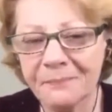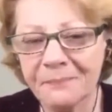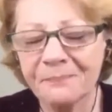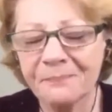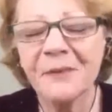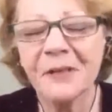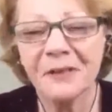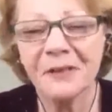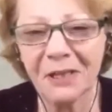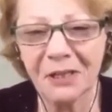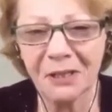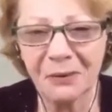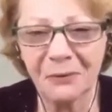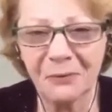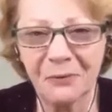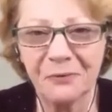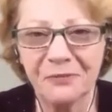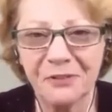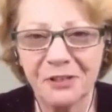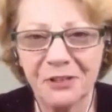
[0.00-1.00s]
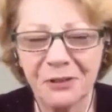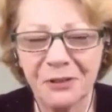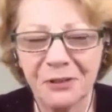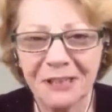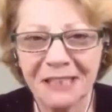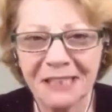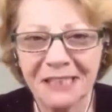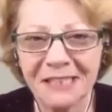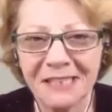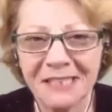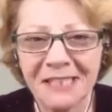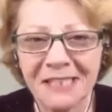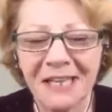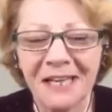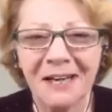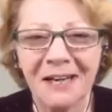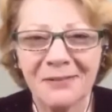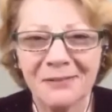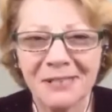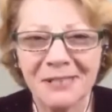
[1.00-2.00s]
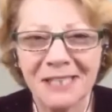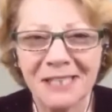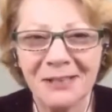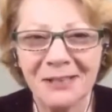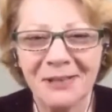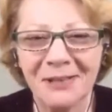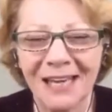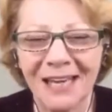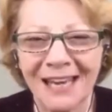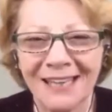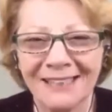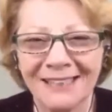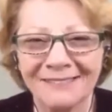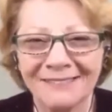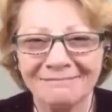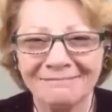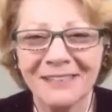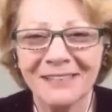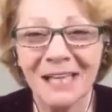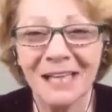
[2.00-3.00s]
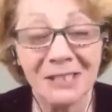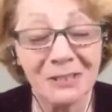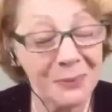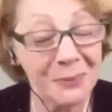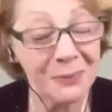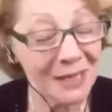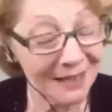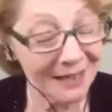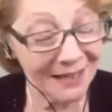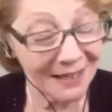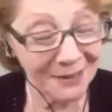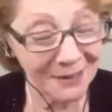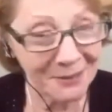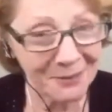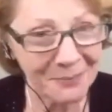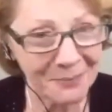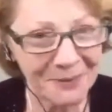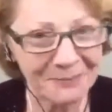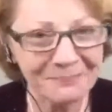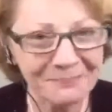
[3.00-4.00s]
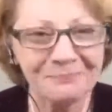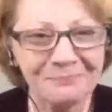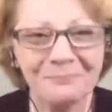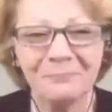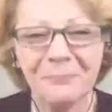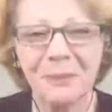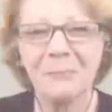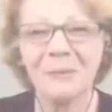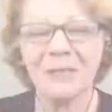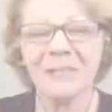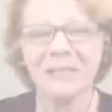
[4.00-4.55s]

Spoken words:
Thank you all for joining us. I'll see you again next week, I hope. Bye-bye.